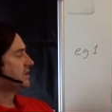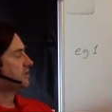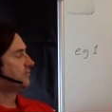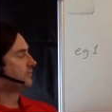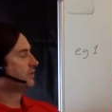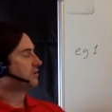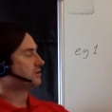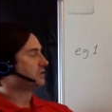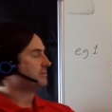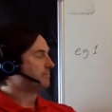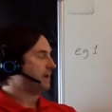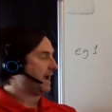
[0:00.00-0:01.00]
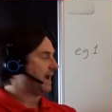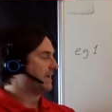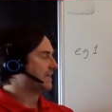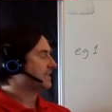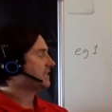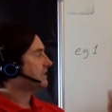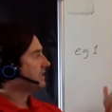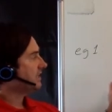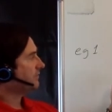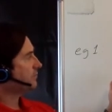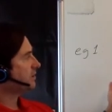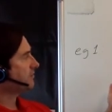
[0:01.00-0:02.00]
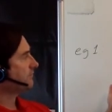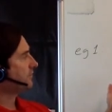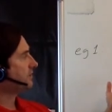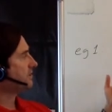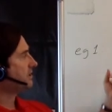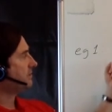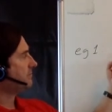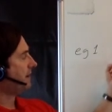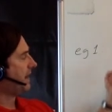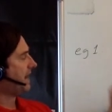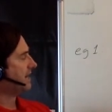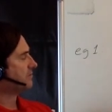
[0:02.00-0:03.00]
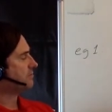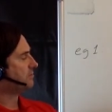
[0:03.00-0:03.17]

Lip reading: Convert it back. If we're converting it back,